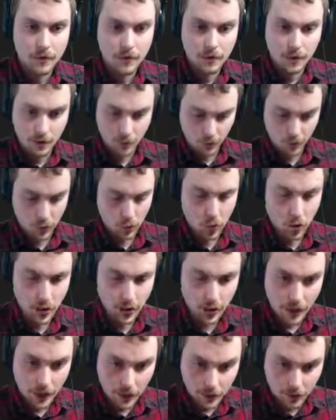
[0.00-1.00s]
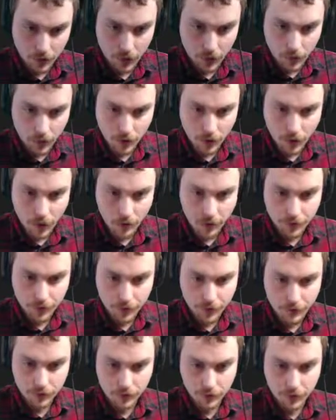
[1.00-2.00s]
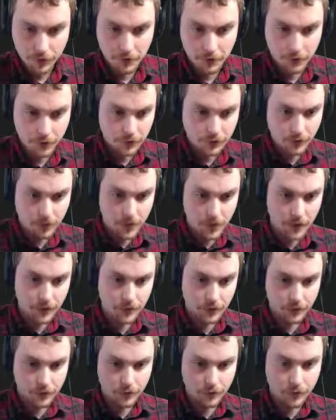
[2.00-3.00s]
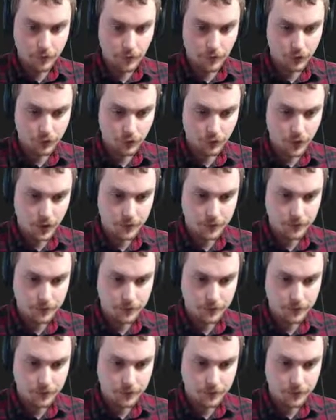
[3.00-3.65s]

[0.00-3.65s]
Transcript: If we look at encoded auth, this is literally just a base 64 string.